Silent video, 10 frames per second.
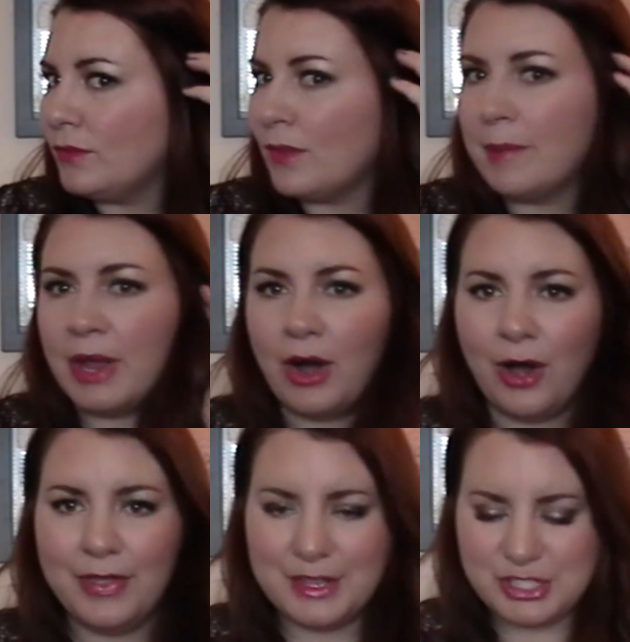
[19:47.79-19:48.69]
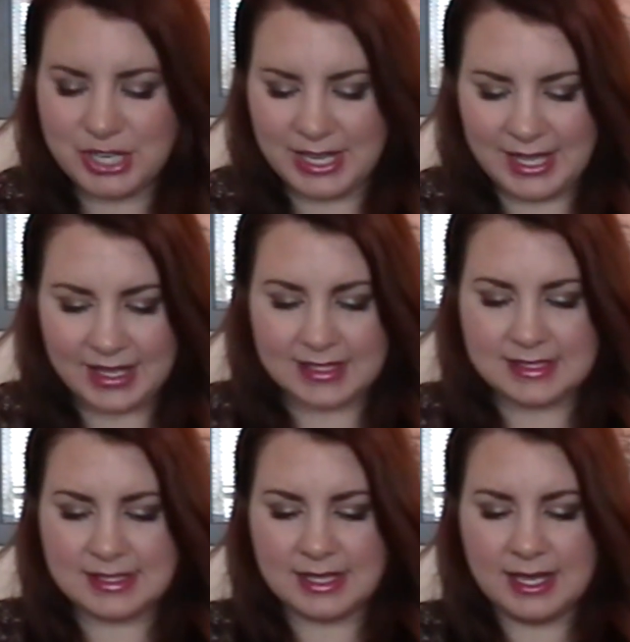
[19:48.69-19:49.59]
but on the
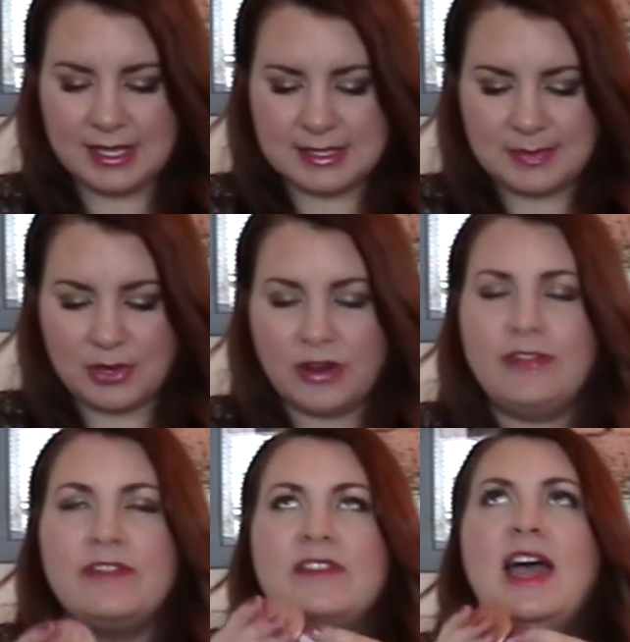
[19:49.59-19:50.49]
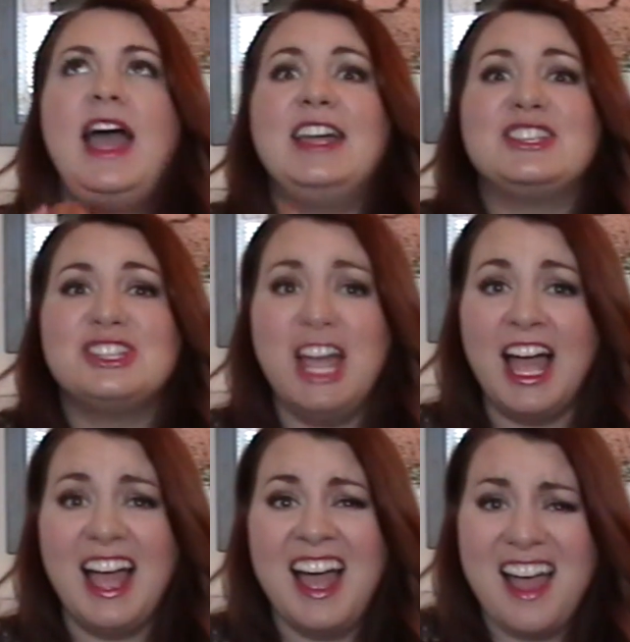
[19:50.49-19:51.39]
cheeks, it is perfection.
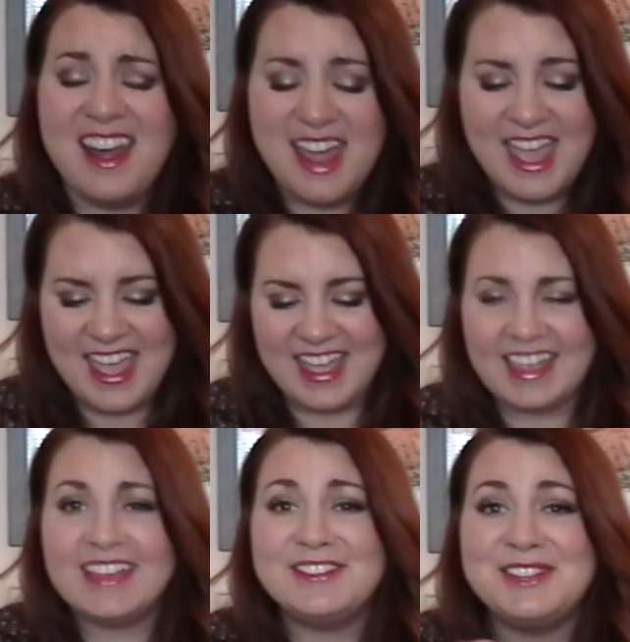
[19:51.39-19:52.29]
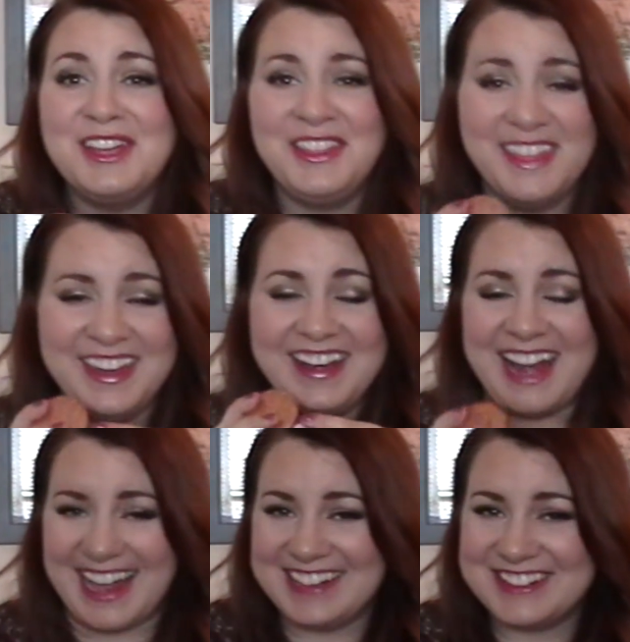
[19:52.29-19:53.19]
It gives you the
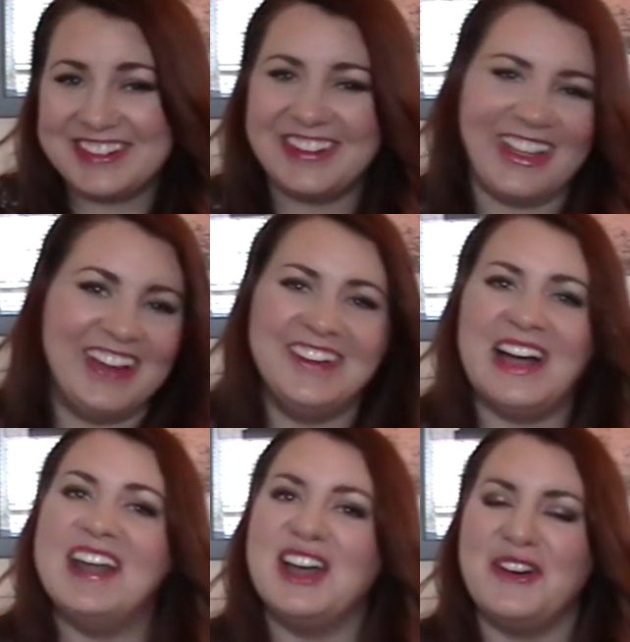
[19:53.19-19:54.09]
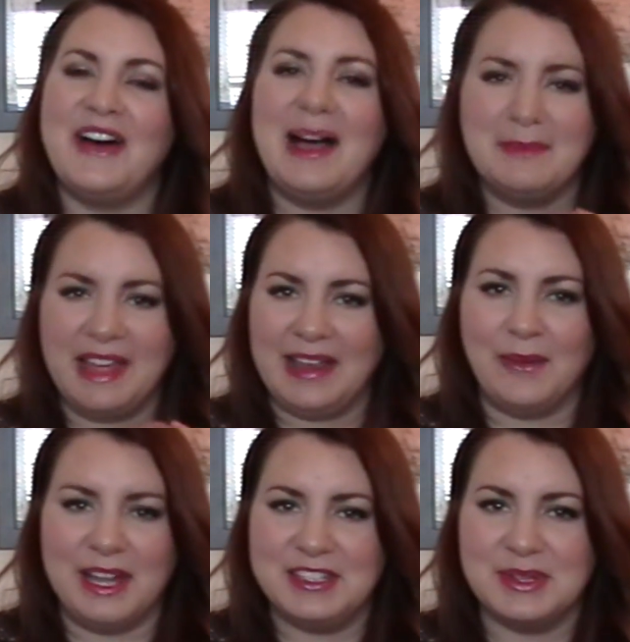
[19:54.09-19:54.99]
natural glow. I know, I'm like
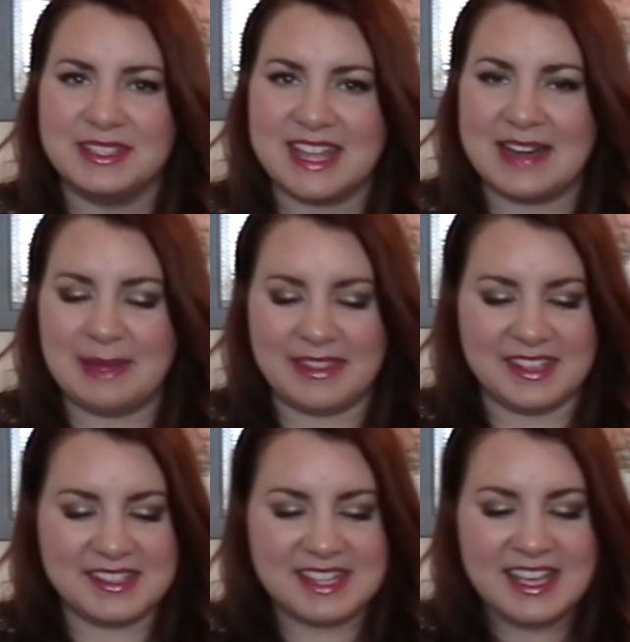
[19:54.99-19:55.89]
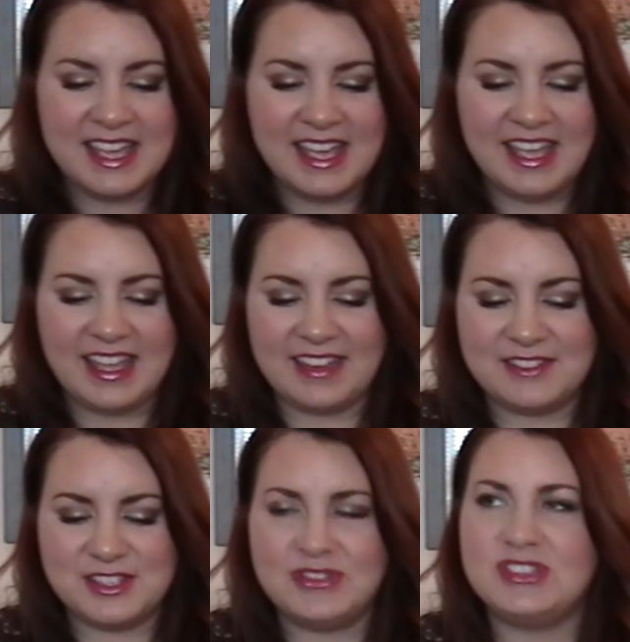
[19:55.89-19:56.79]
way too excited about this. It
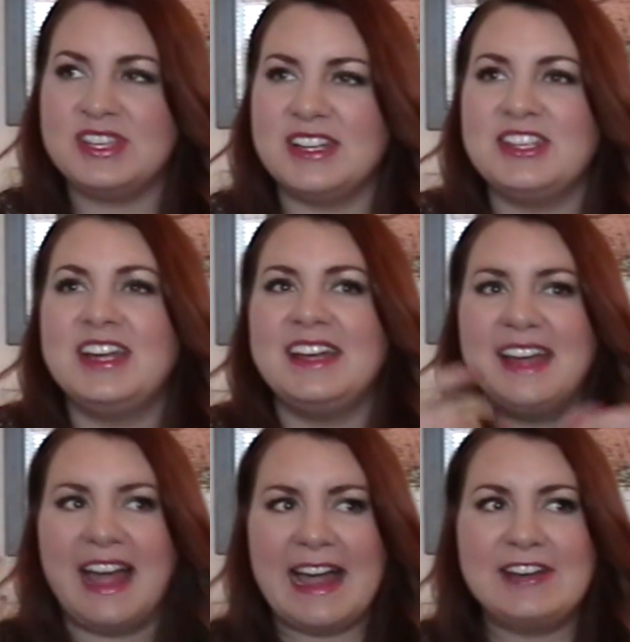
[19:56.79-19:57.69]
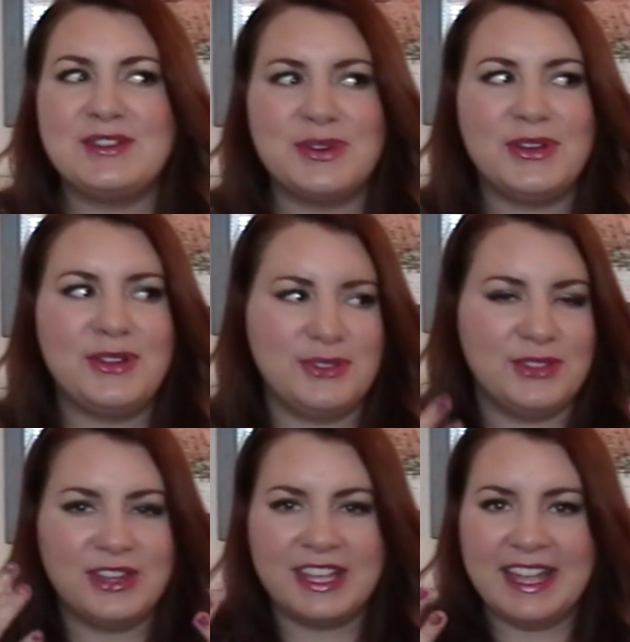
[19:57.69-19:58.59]
gives you such a natural
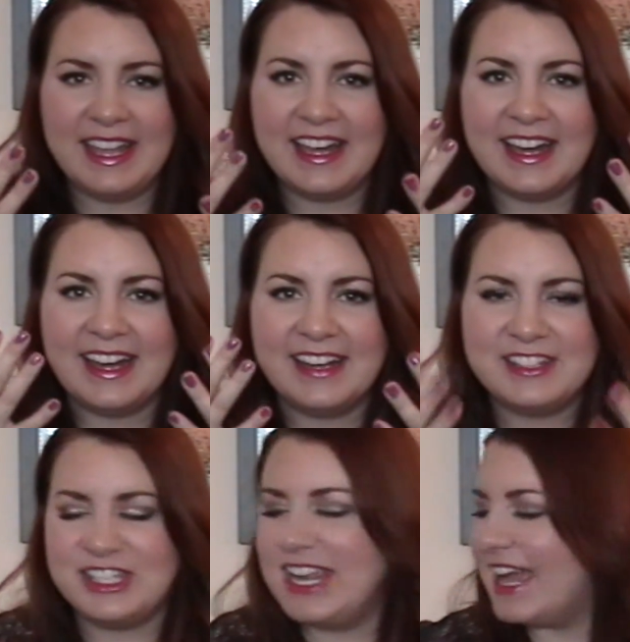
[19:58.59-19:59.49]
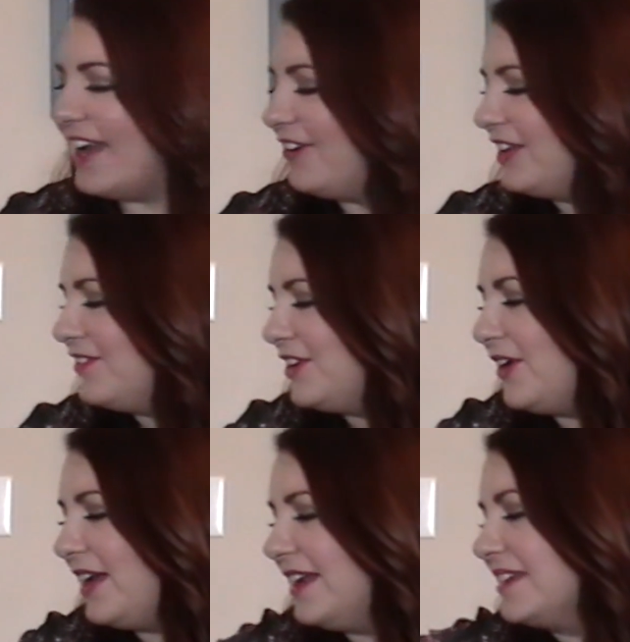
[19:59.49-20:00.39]
looking cheek. I don't even know
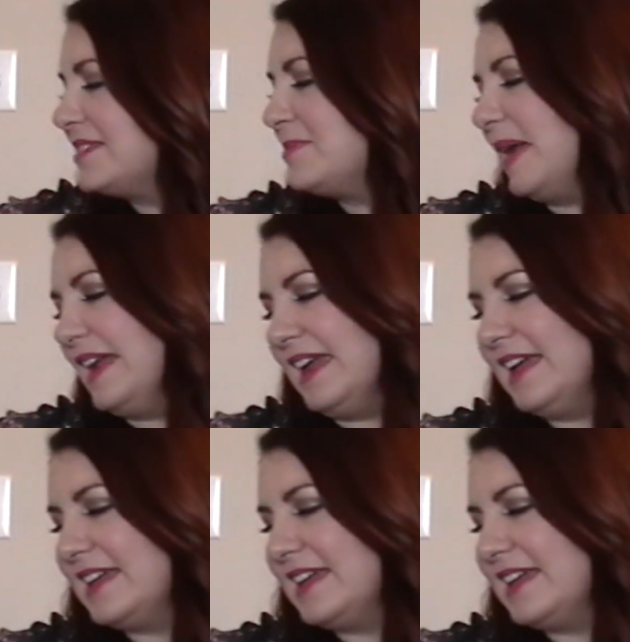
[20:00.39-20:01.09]
how to explain it